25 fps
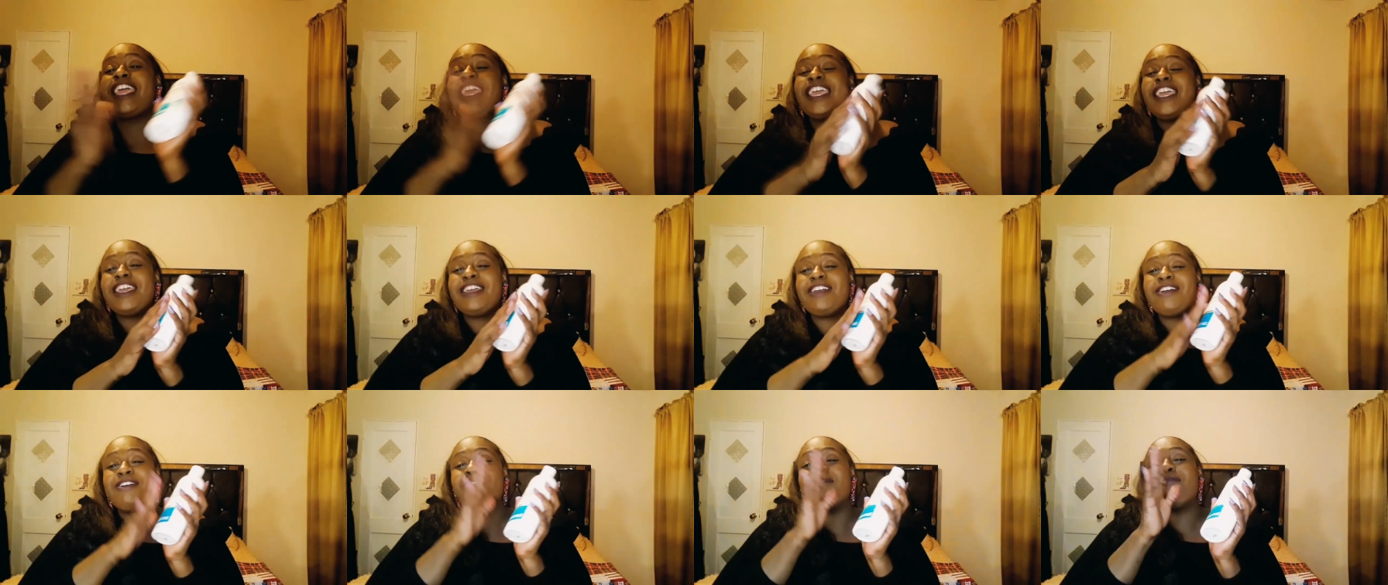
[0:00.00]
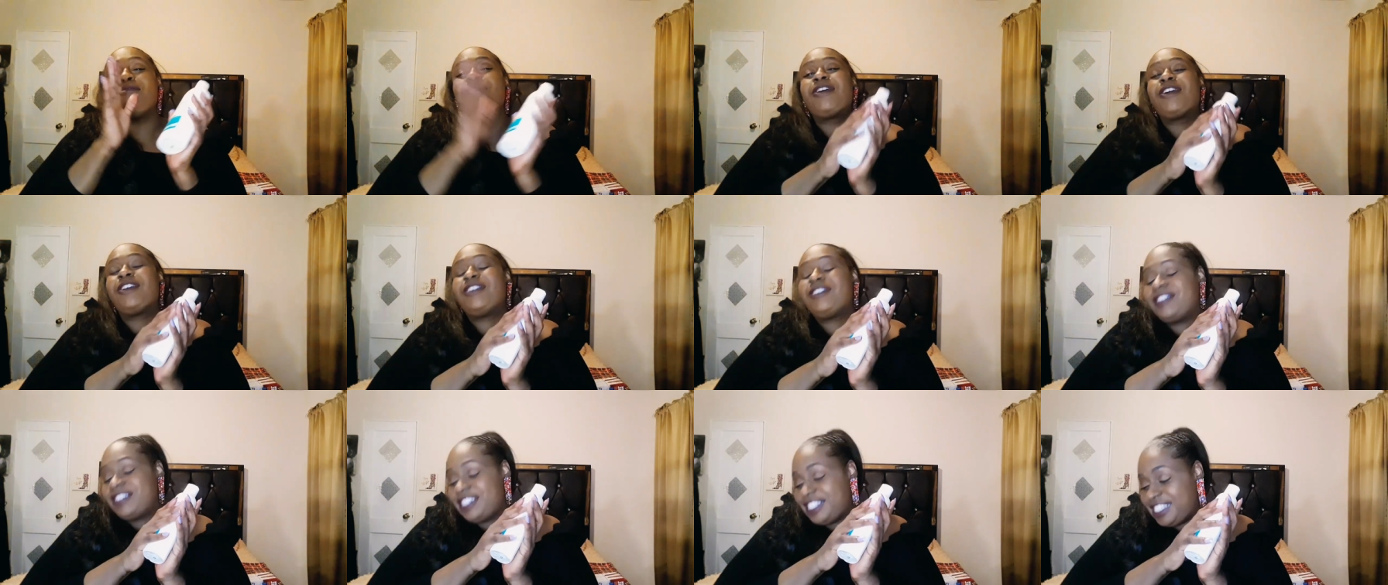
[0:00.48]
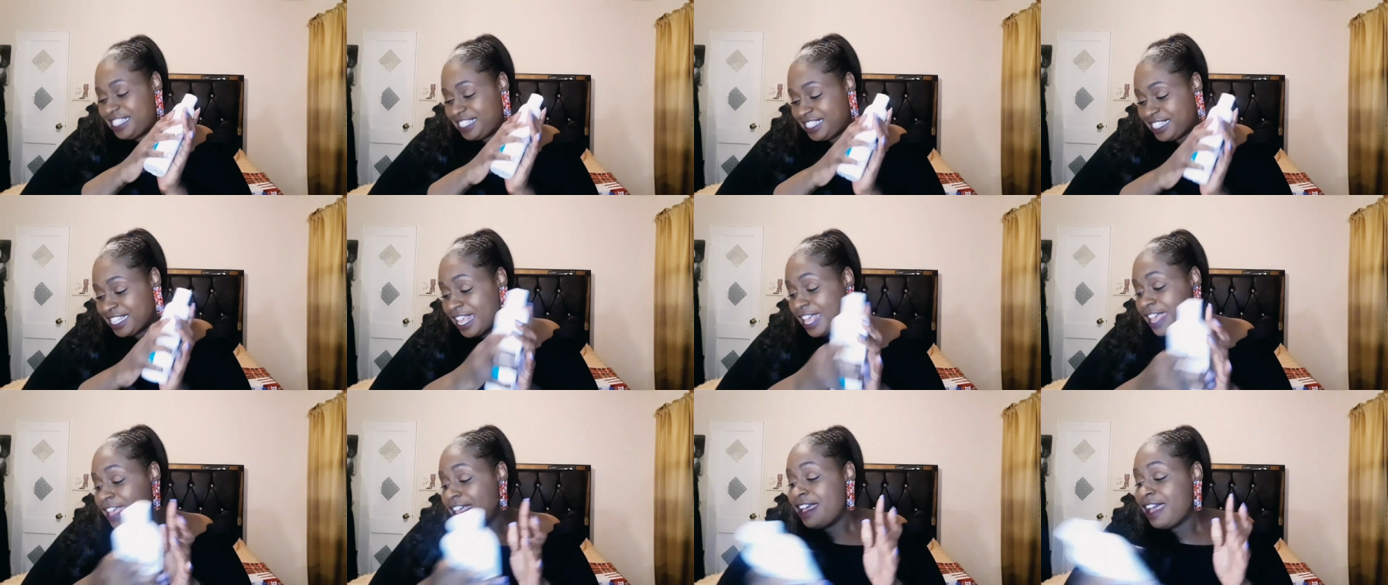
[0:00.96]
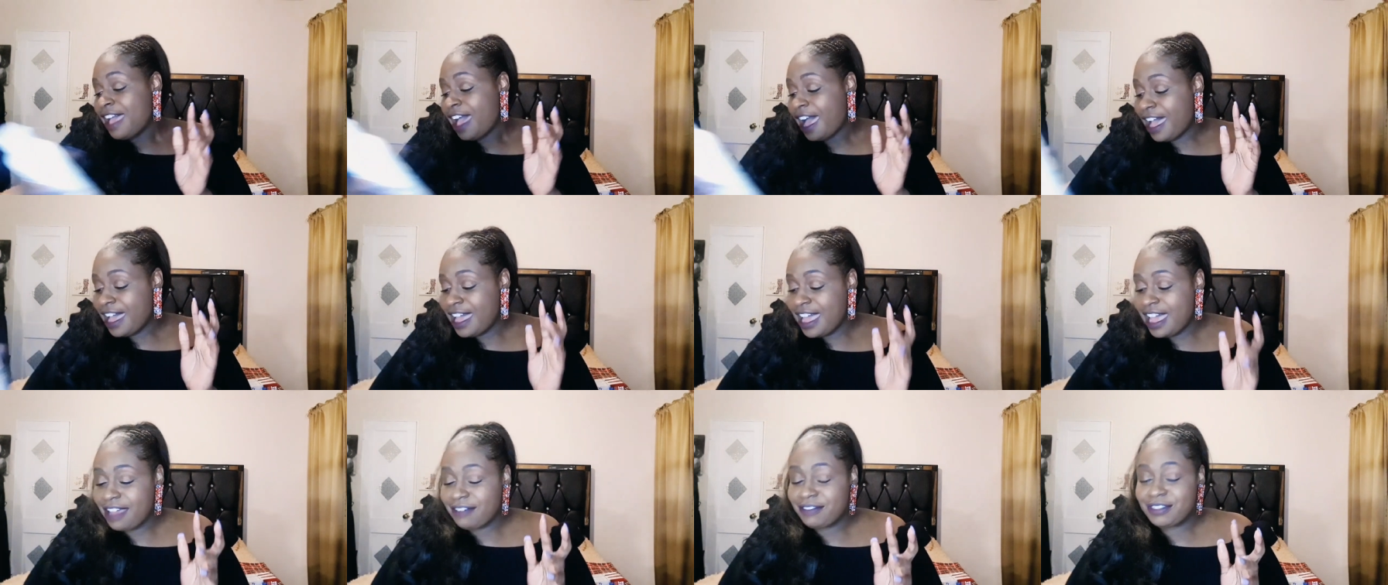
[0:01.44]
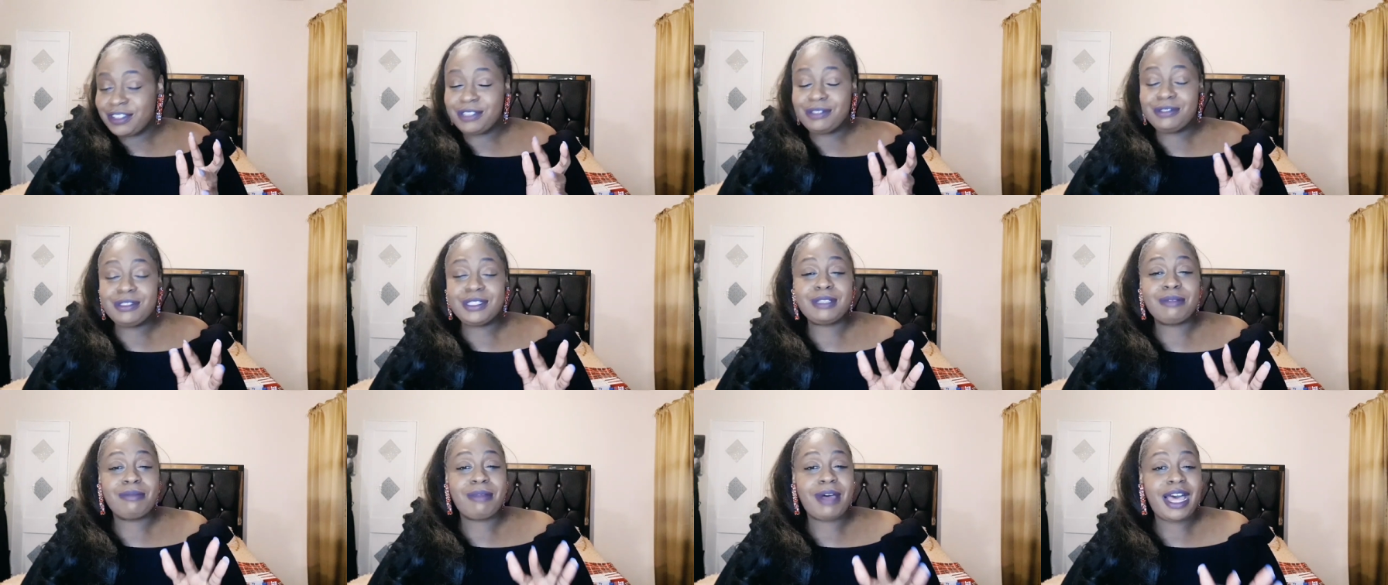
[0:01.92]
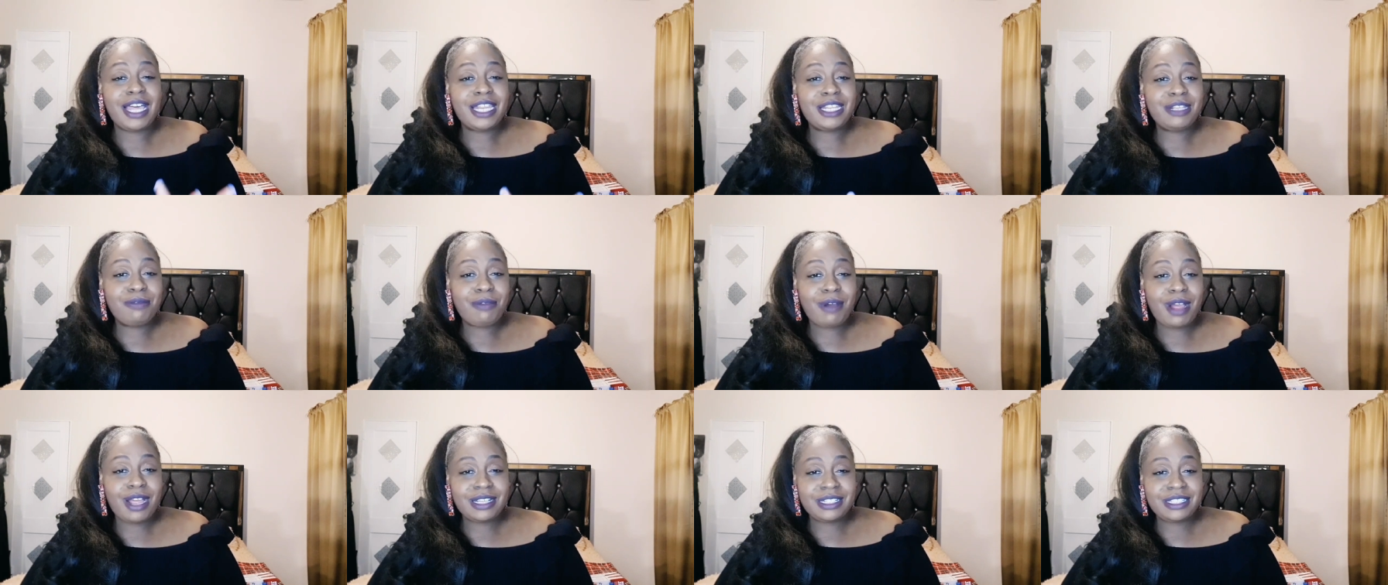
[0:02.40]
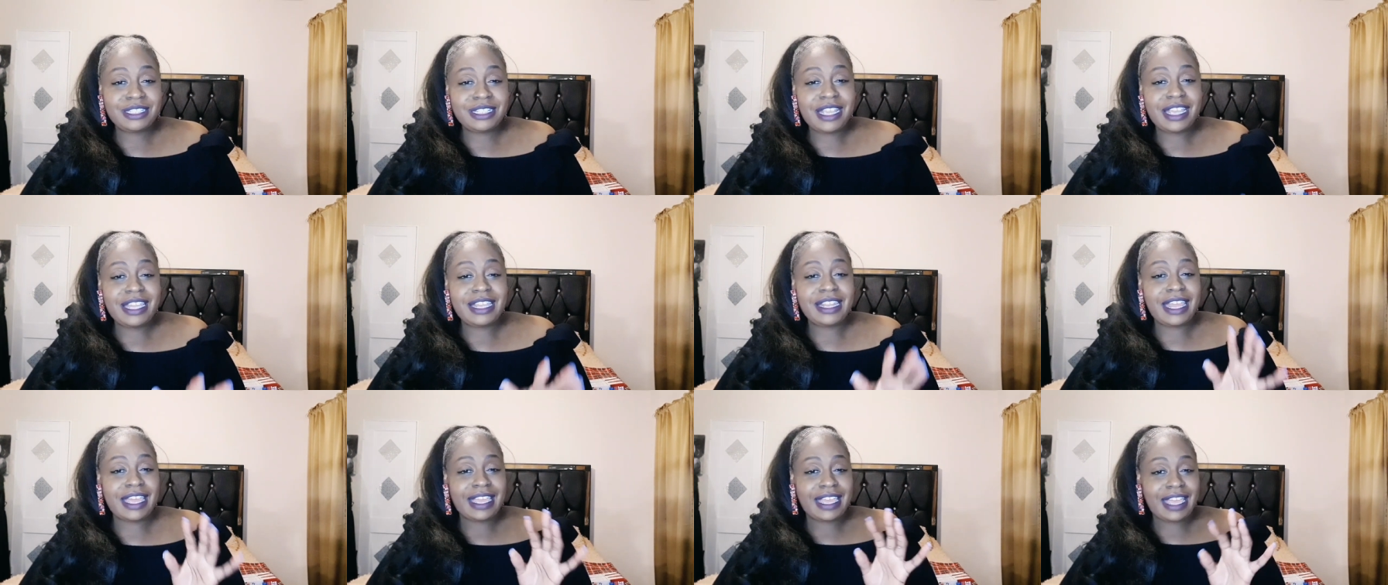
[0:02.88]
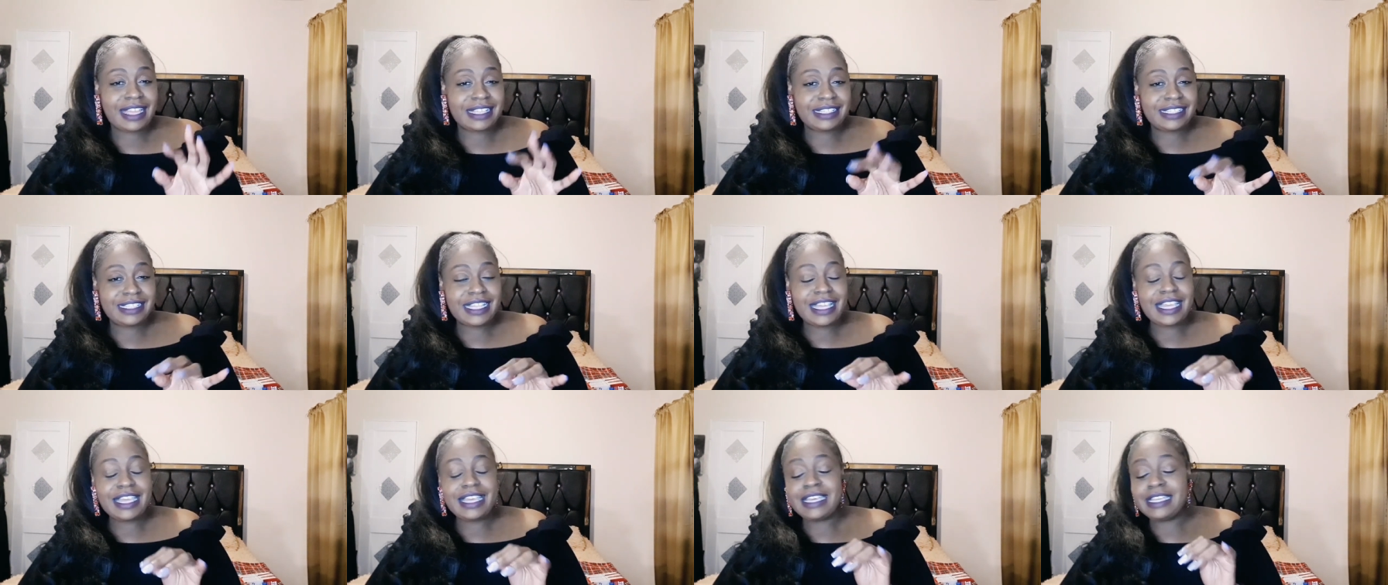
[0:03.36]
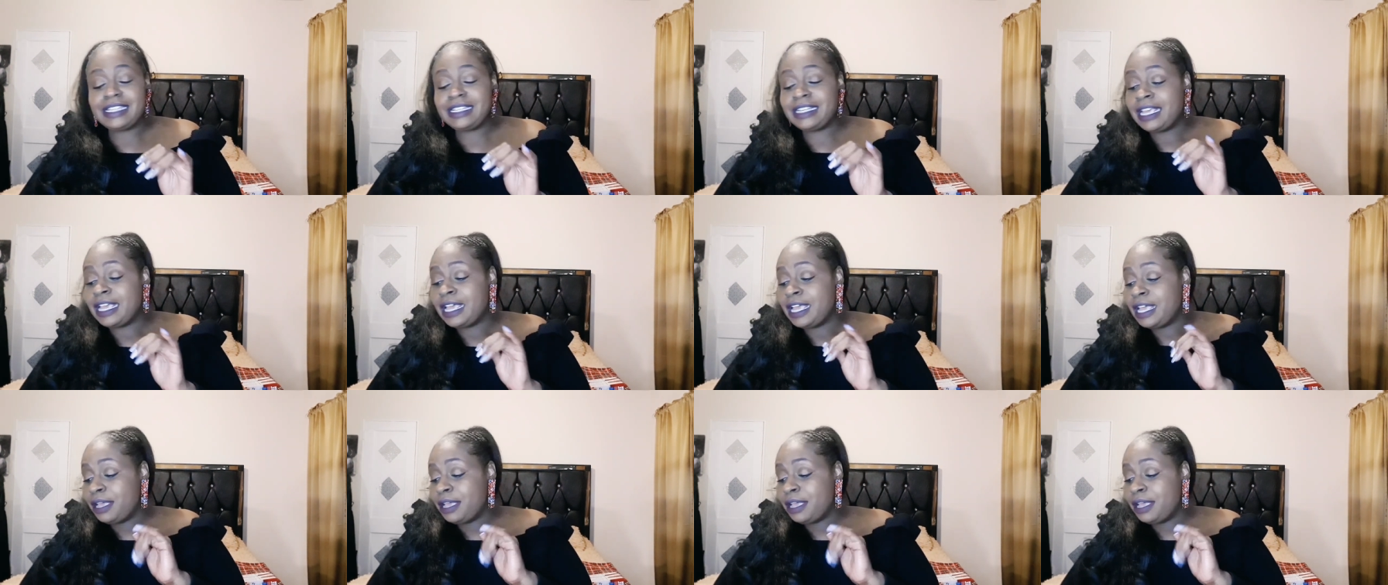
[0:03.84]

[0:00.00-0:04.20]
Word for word: It works. I haven't used the body wash yet, like I said,